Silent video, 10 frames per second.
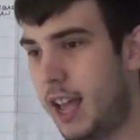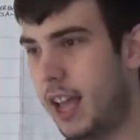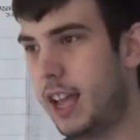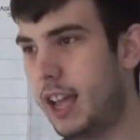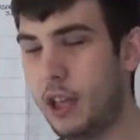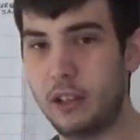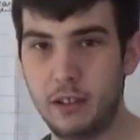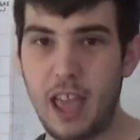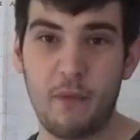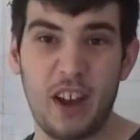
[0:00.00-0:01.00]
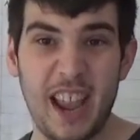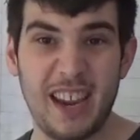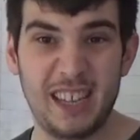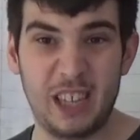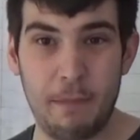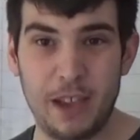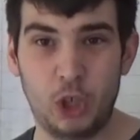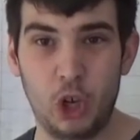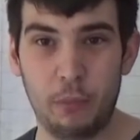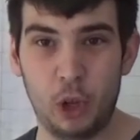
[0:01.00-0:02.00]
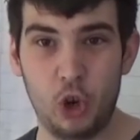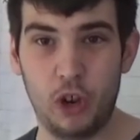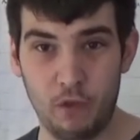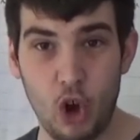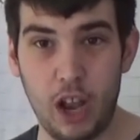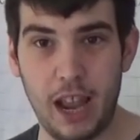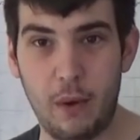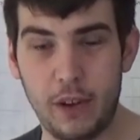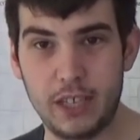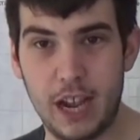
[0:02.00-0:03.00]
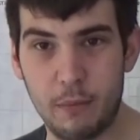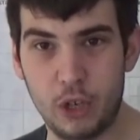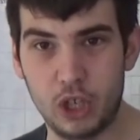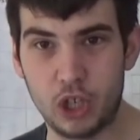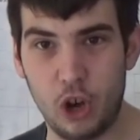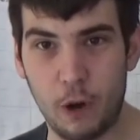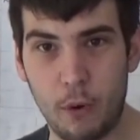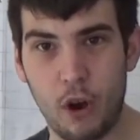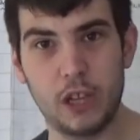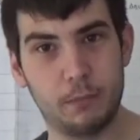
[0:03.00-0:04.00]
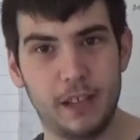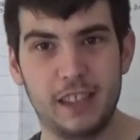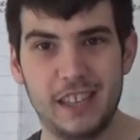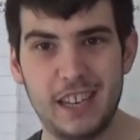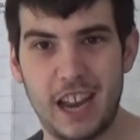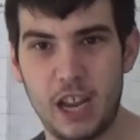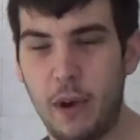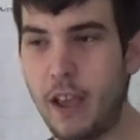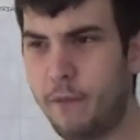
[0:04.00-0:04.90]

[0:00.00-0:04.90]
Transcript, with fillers: Uh, FIA did the best job they could of not allowing Sauber to score points, but they did anyway.